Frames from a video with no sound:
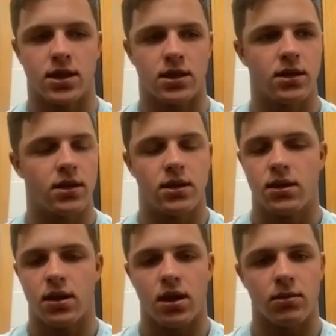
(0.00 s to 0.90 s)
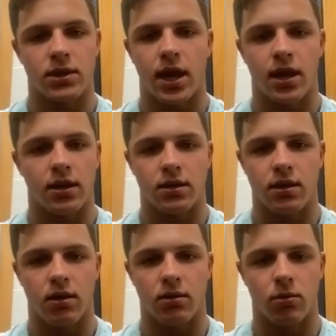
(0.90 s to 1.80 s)
and I'm a
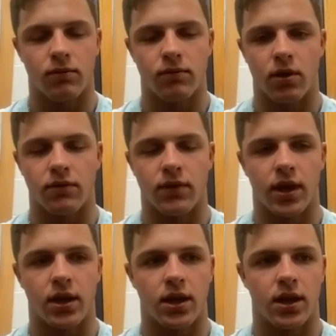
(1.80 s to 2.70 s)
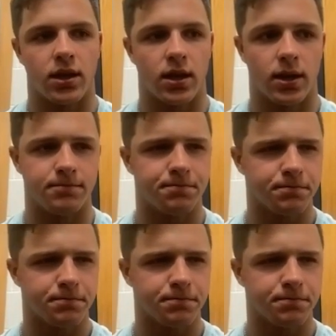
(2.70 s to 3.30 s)
die-hard Horned Frog fan, and,